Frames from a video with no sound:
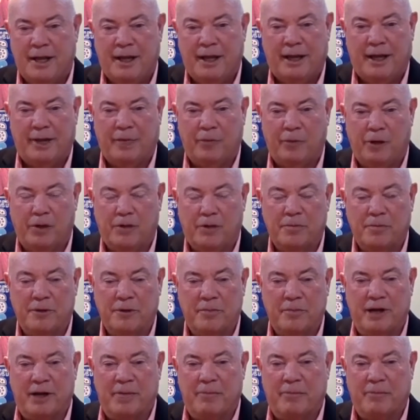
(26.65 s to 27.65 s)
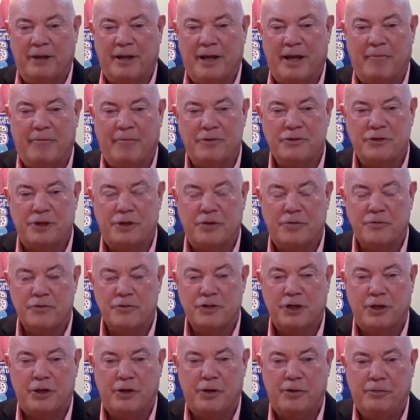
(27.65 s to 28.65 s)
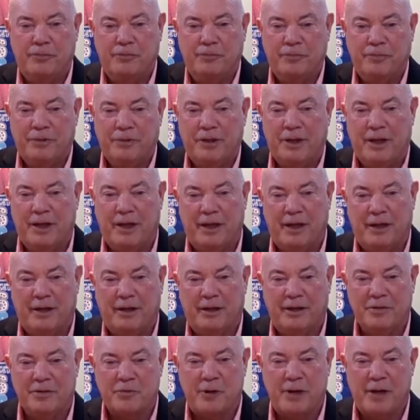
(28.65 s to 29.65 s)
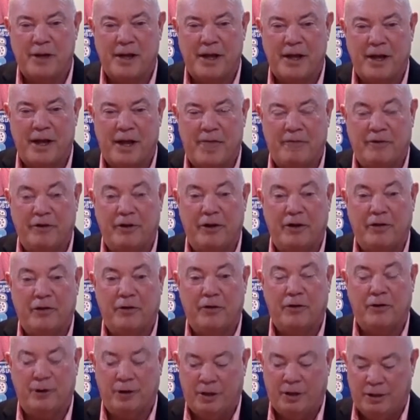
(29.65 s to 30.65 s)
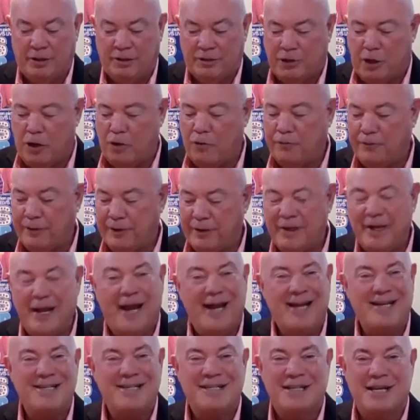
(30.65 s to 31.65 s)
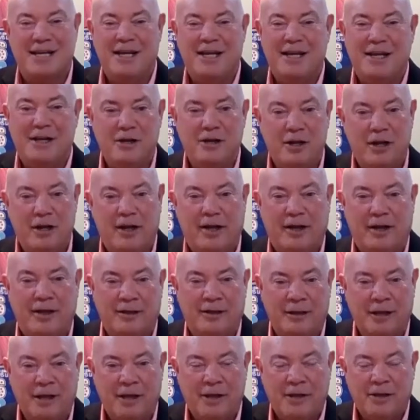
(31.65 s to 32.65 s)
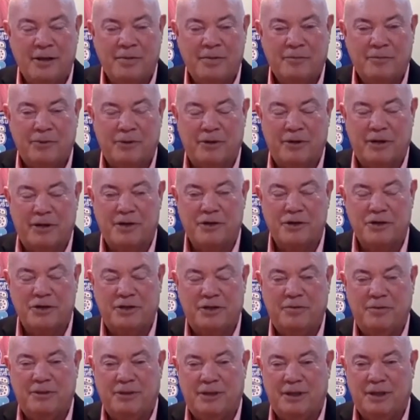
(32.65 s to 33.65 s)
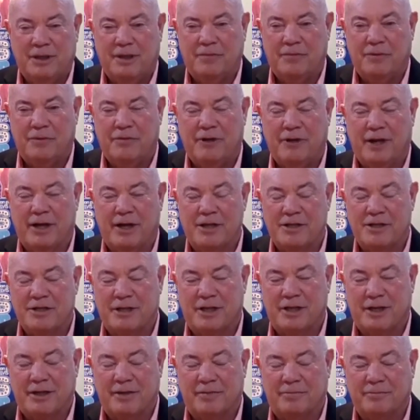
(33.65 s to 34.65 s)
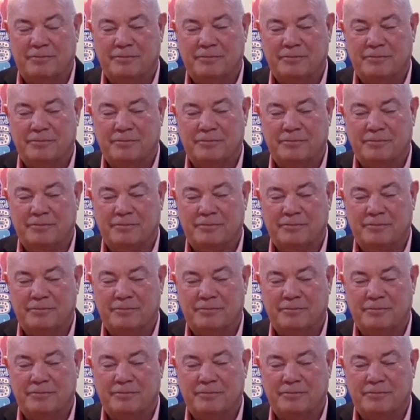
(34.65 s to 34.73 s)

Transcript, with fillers: And welcome to the Mike McGavel Jones Show uh, as we uh, have another COVID 19 uh, production. Uh, we've got uh,